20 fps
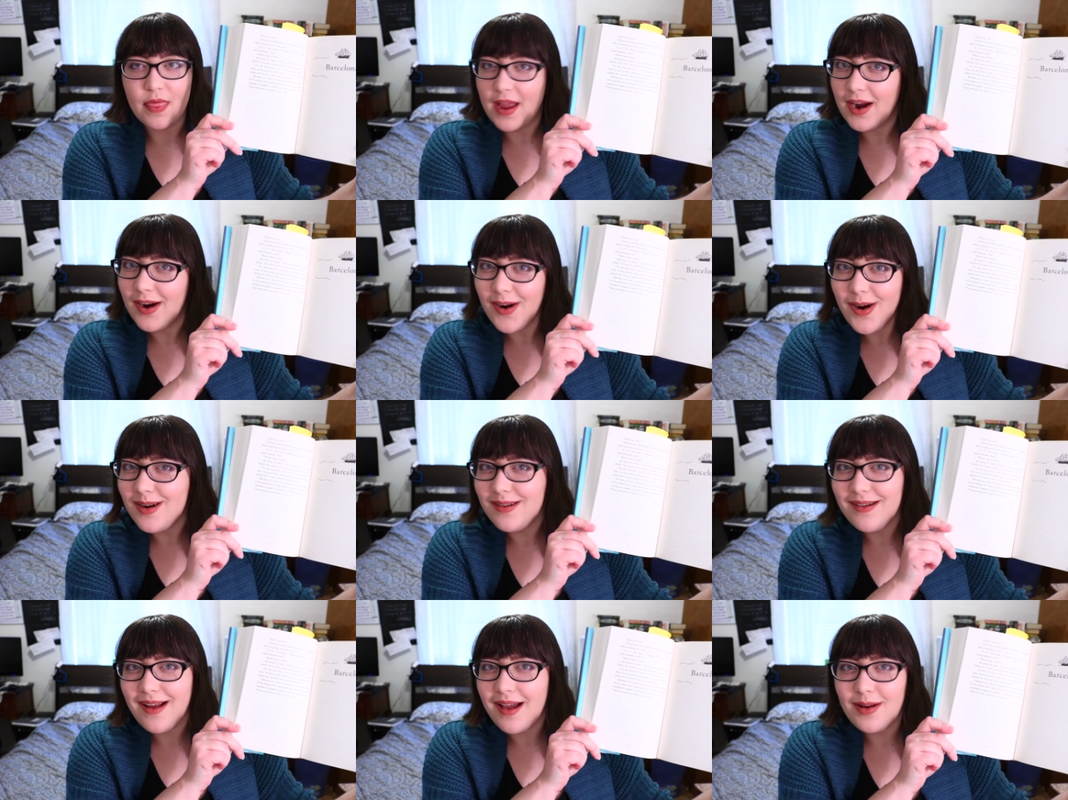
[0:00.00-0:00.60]
there
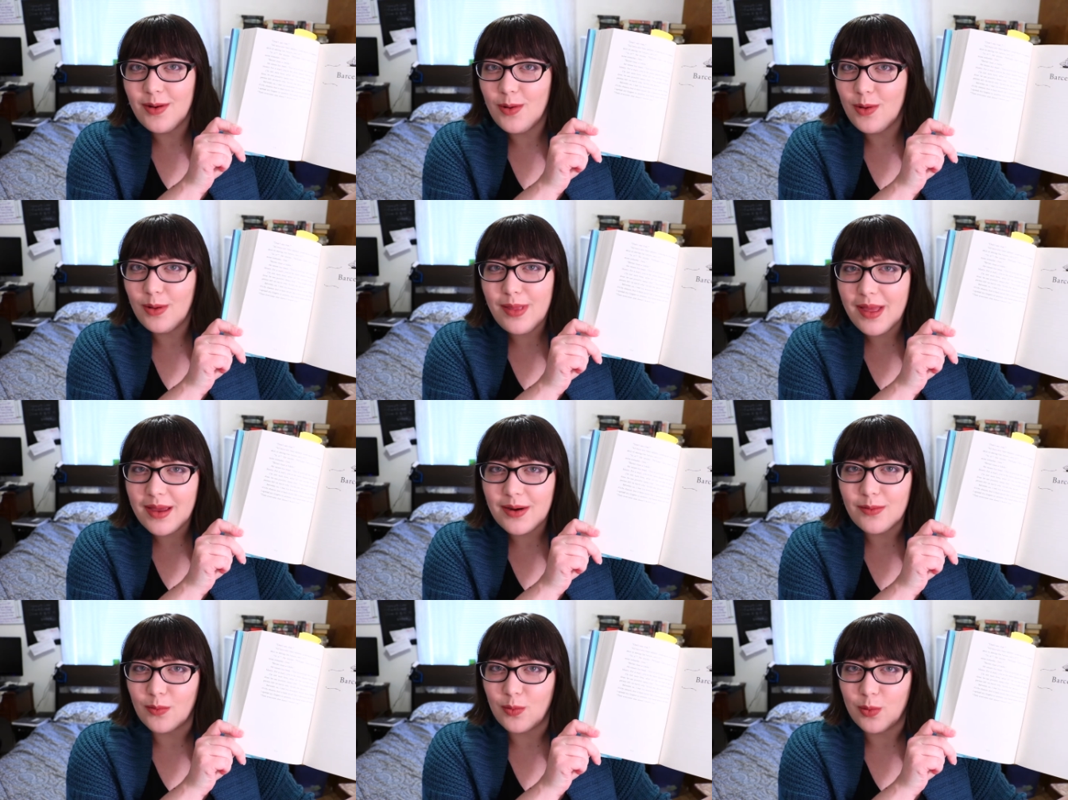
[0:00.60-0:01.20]
are not a whole
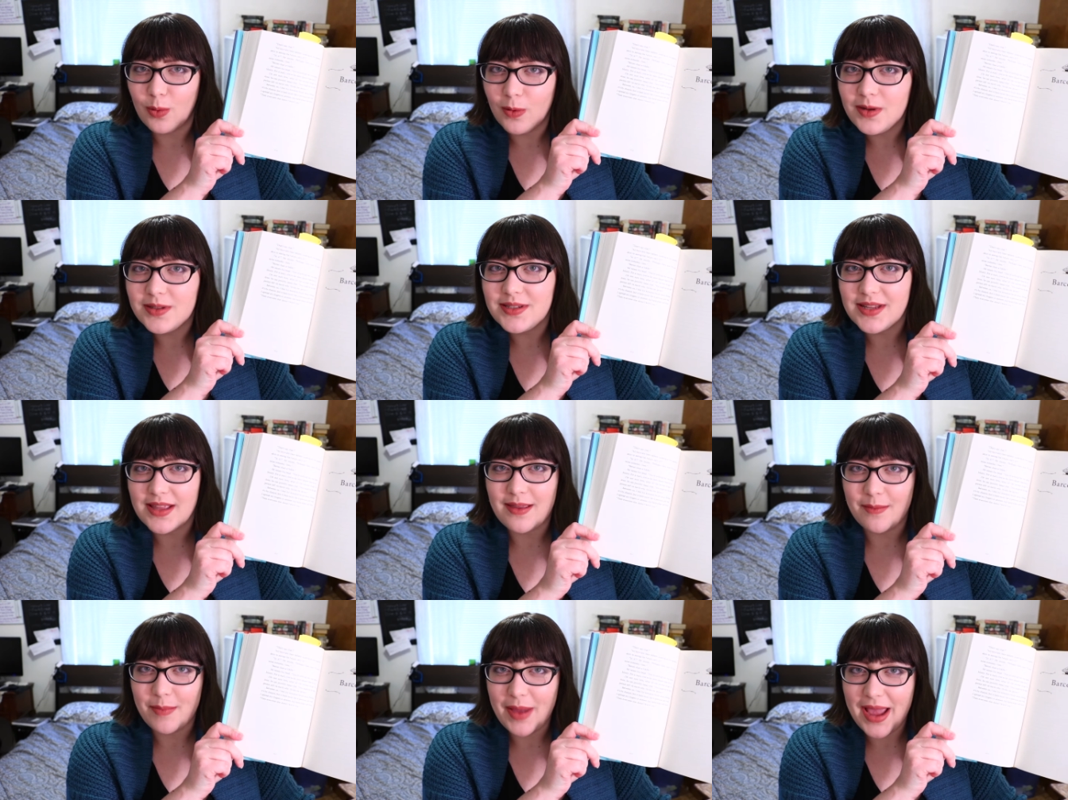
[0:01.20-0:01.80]
lot of words
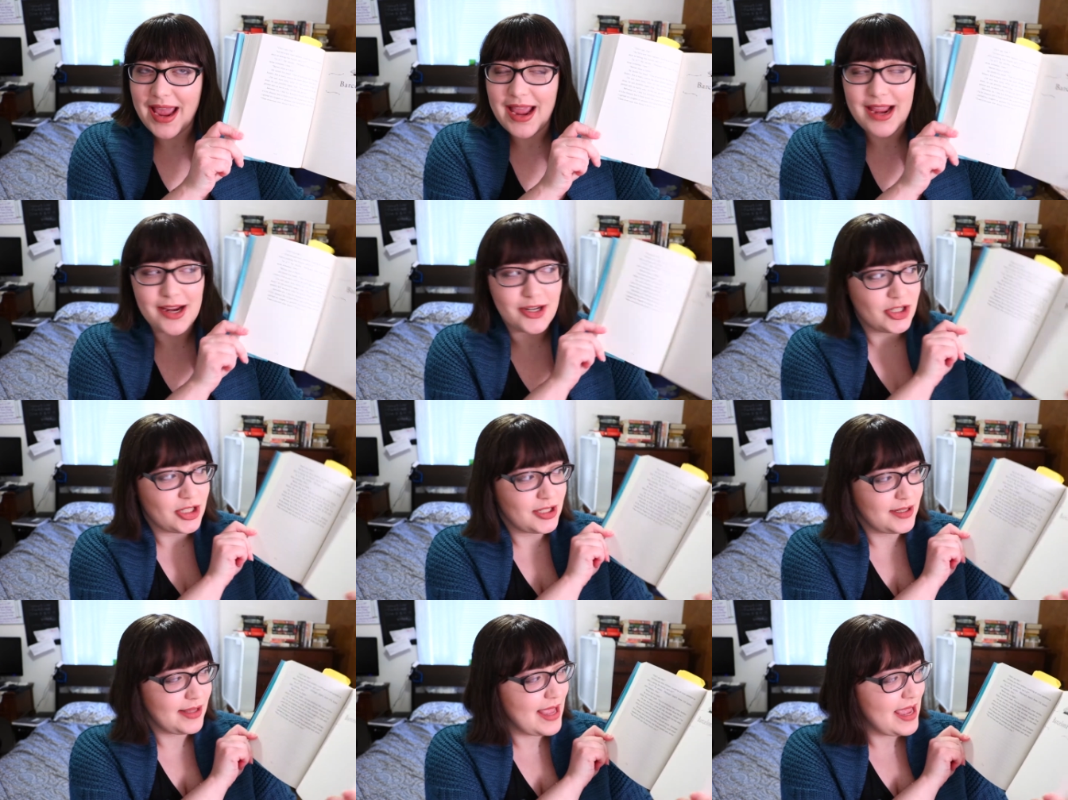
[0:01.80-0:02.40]
on the
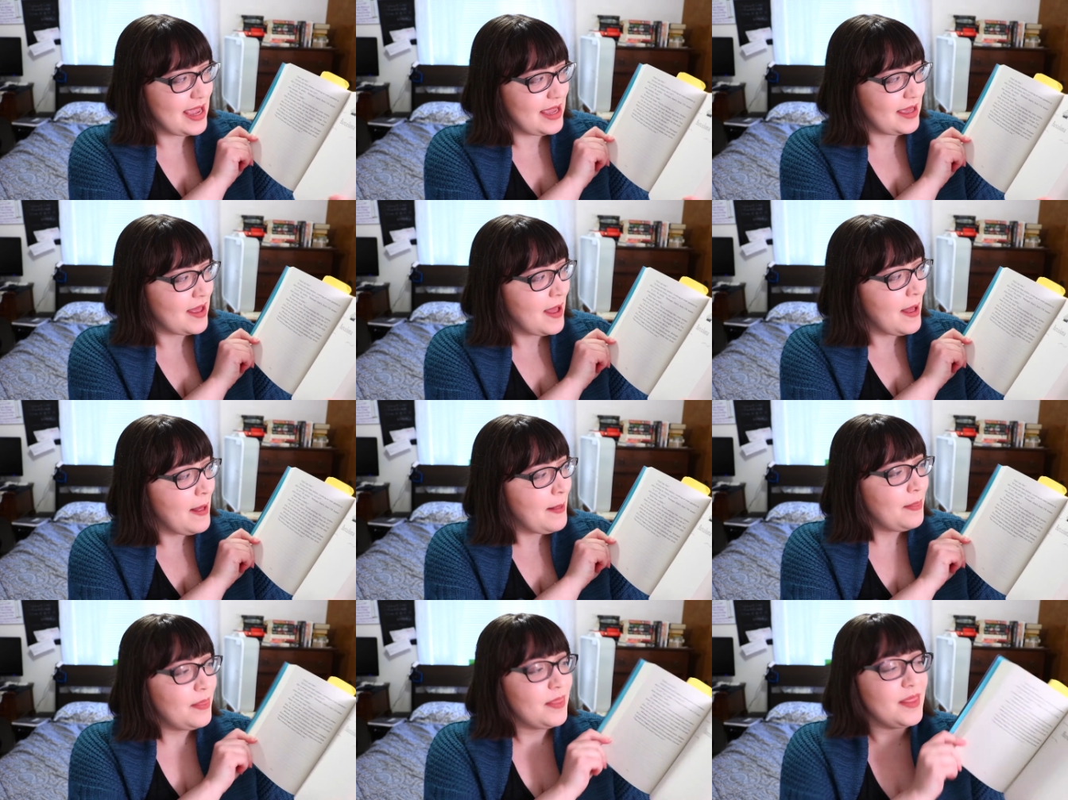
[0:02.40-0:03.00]
page. Like
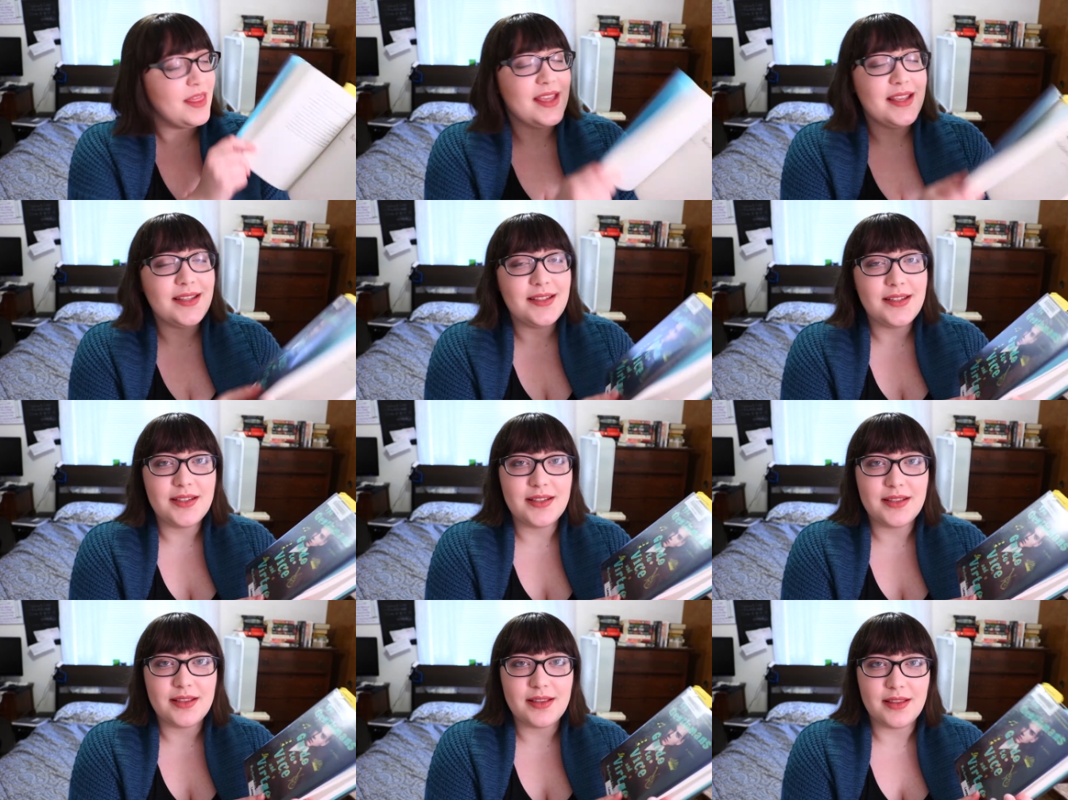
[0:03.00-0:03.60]

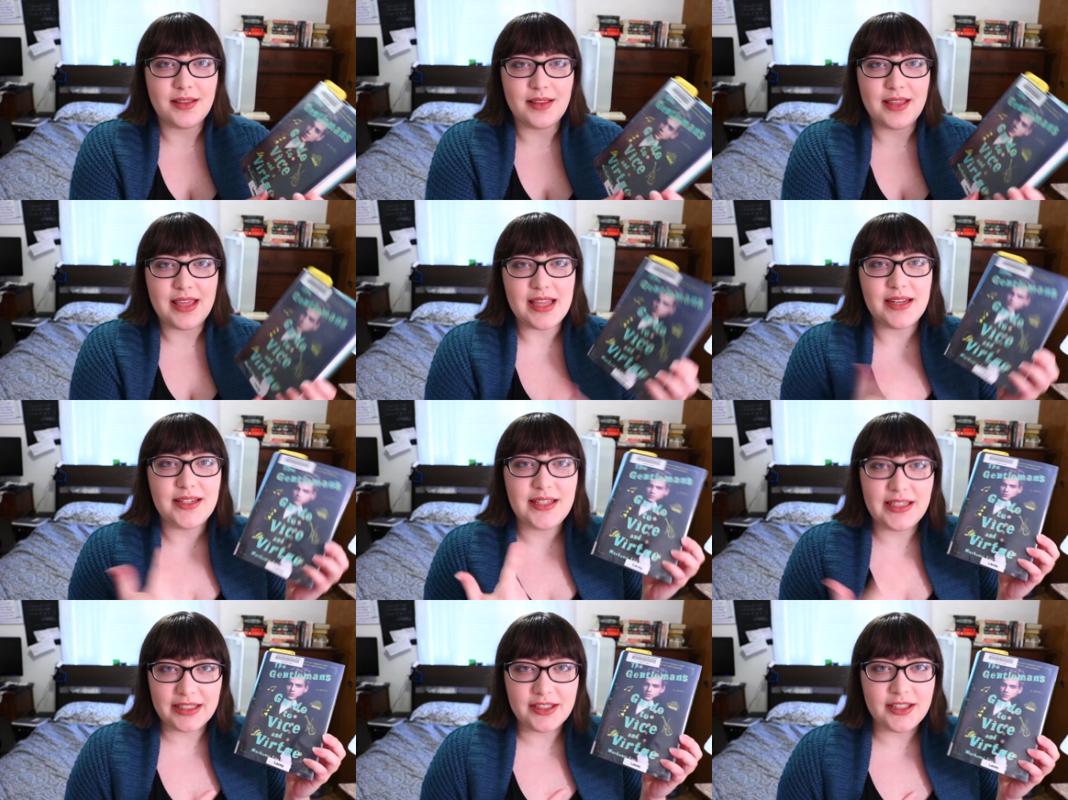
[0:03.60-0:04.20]
this, the
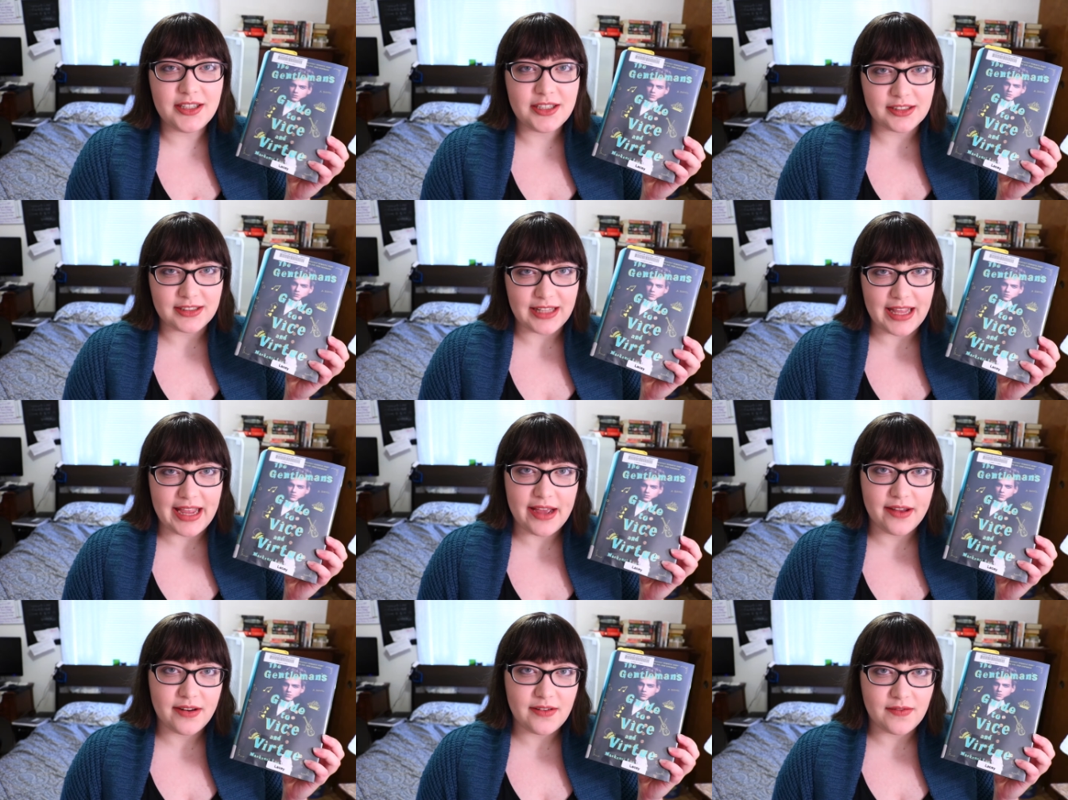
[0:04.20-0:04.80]
interior
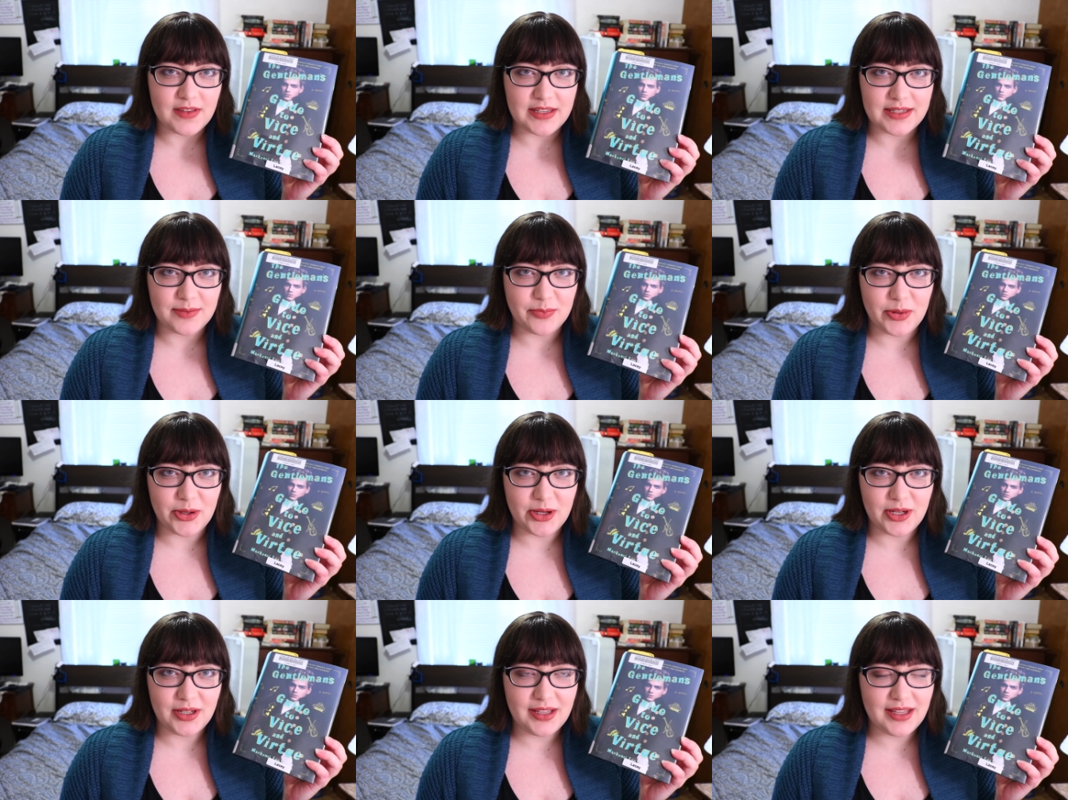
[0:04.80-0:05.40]
layout of this
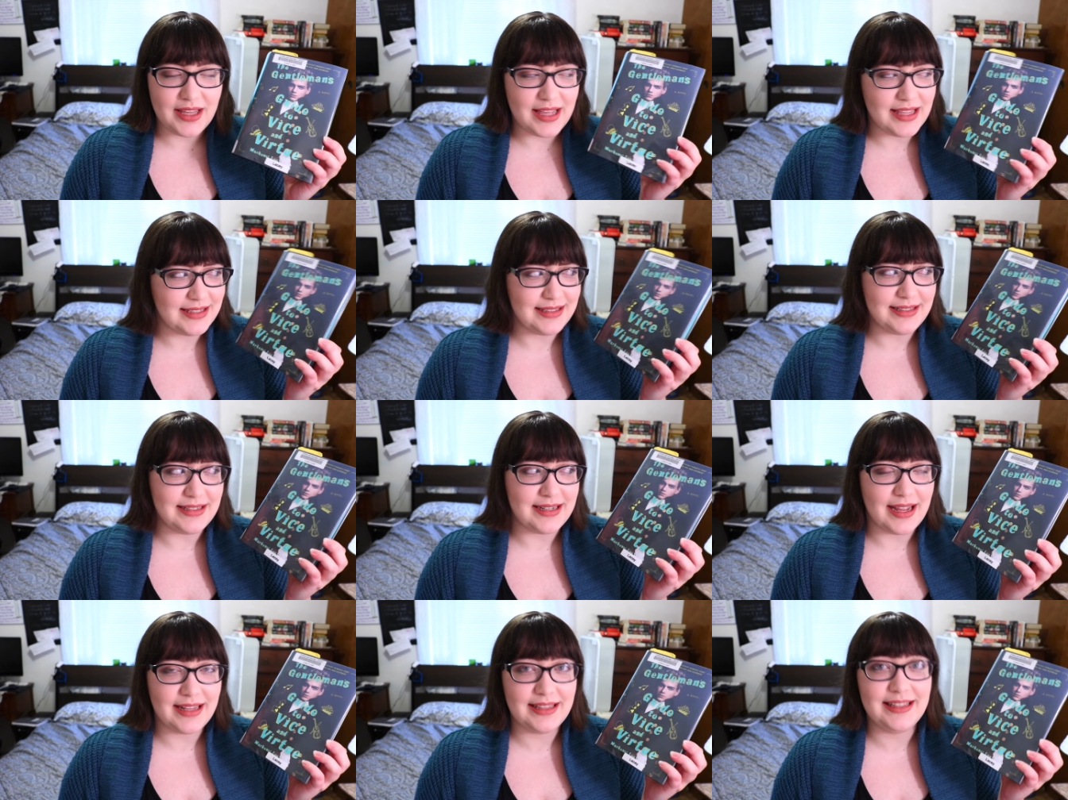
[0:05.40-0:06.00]
book is
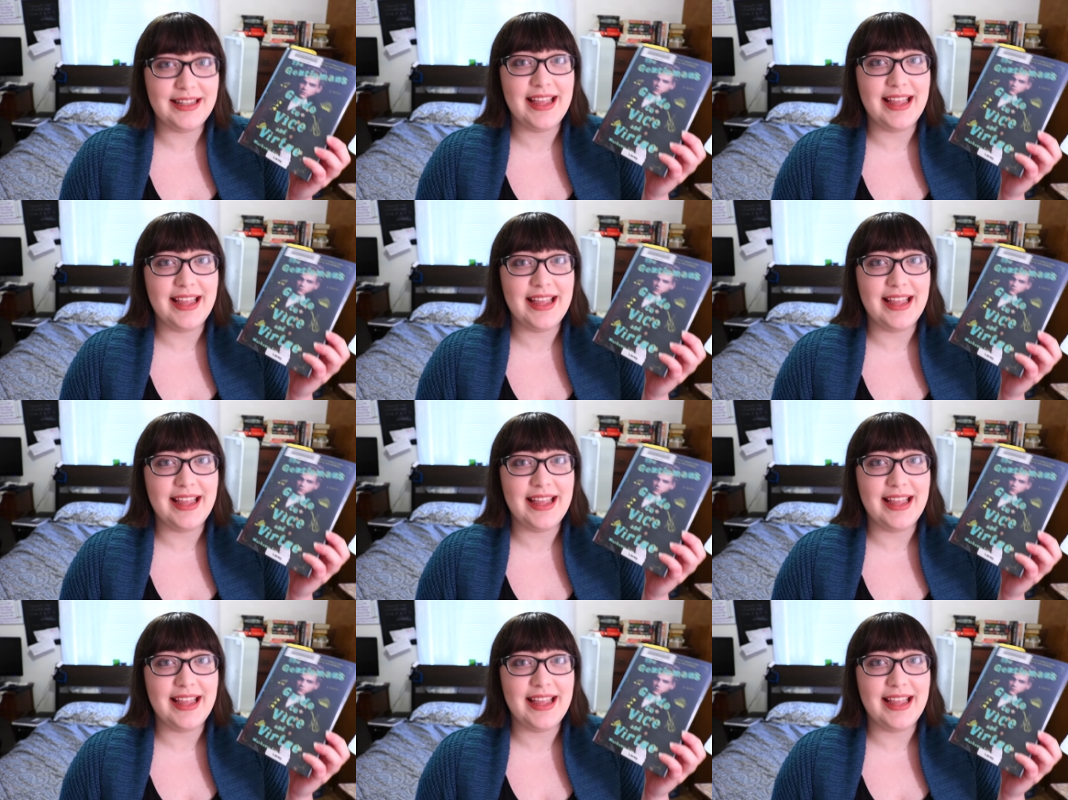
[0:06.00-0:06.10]
done